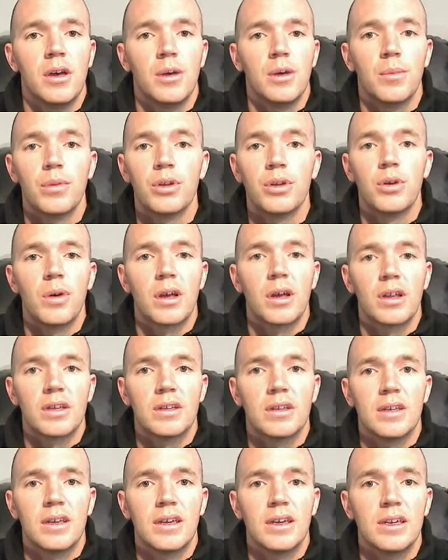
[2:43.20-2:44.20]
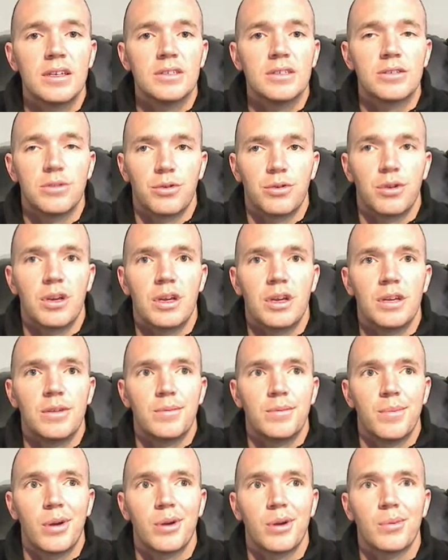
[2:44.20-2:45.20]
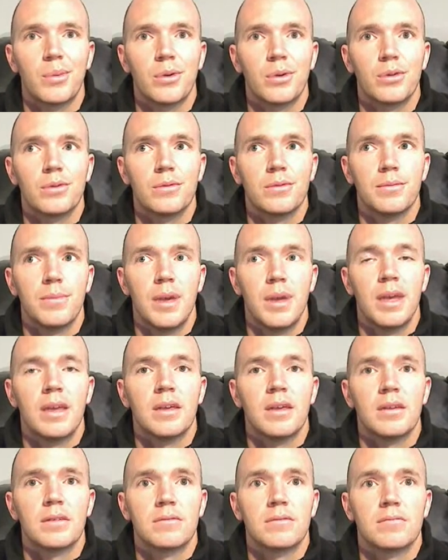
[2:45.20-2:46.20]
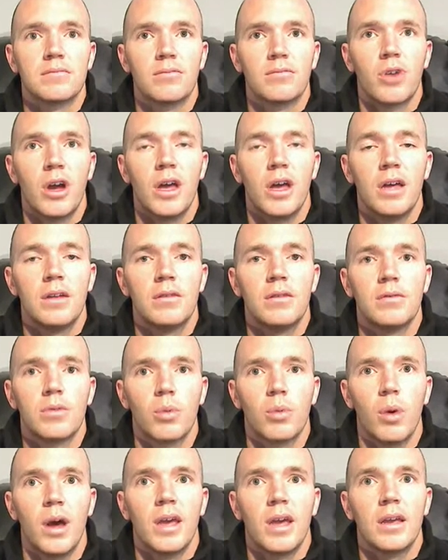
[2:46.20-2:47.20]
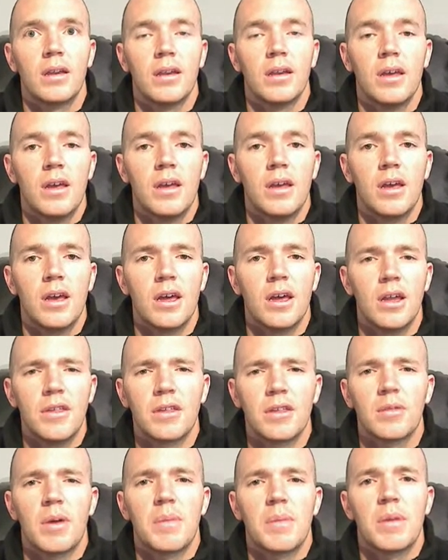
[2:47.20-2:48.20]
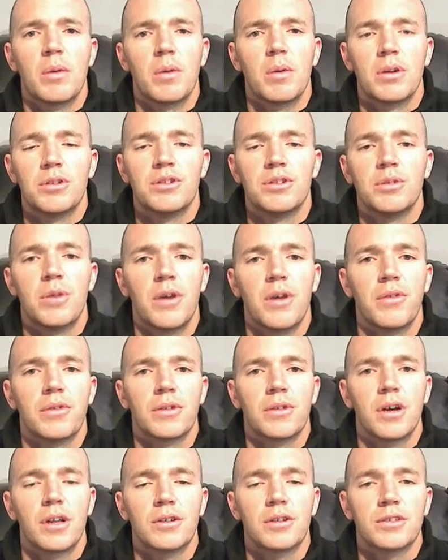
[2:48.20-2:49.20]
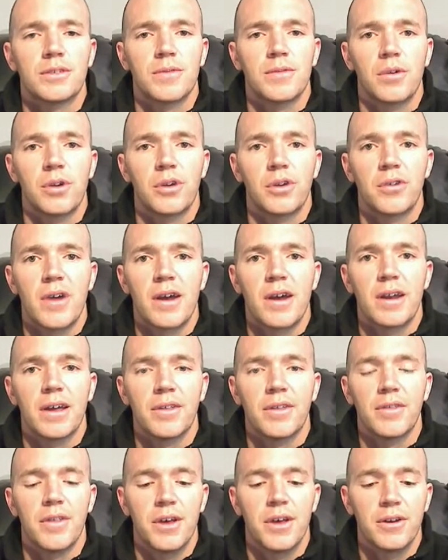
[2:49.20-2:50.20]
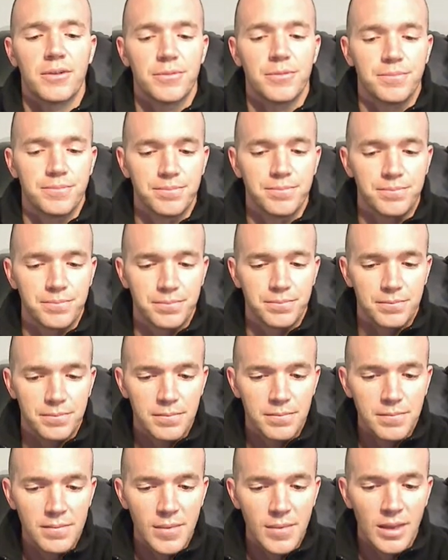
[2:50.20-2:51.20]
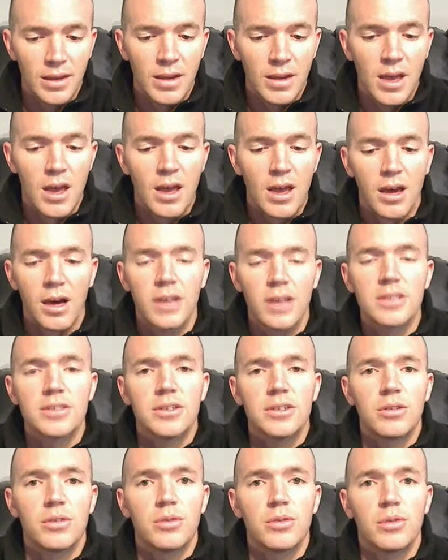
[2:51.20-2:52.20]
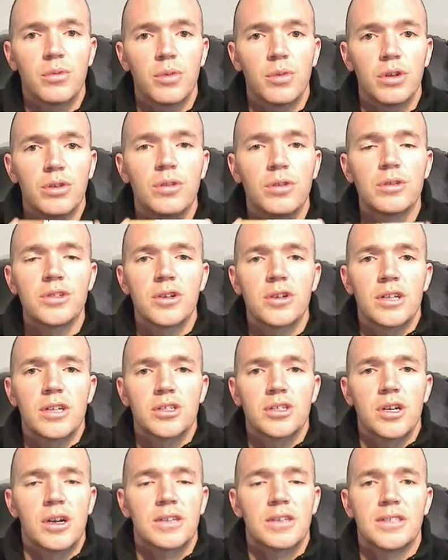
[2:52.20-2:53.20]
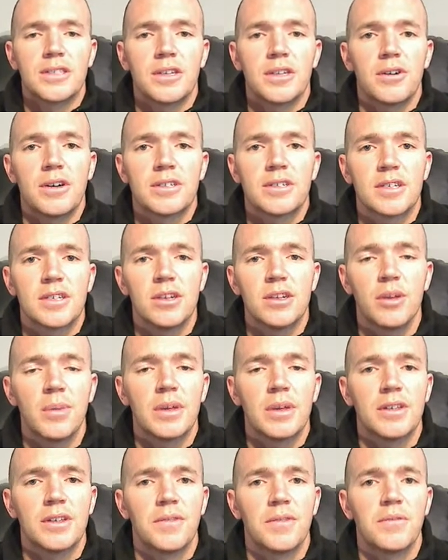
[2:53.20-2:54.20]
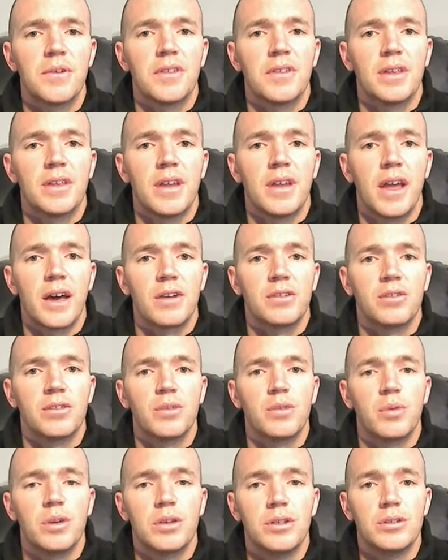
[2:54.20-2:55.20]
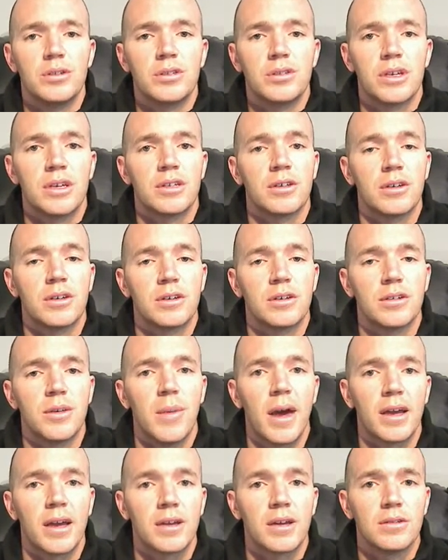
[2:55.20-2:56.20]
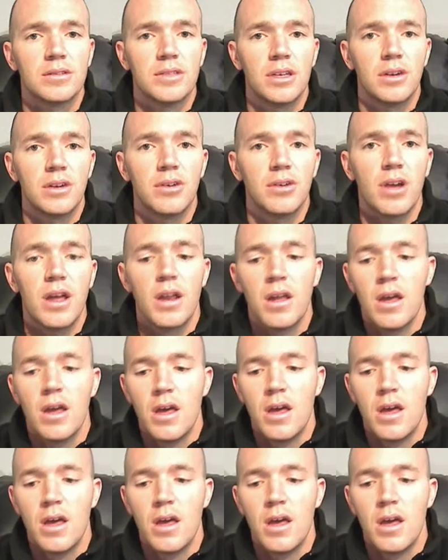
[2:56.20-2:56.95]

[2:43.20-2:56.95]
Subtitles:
blue LEDs, green, purple, pink, red, white, and I think there might be one or two other colors floating around out there. Also, when you use your electronic cigarette, it's a little bit different than how you would use a tobacco cigarette.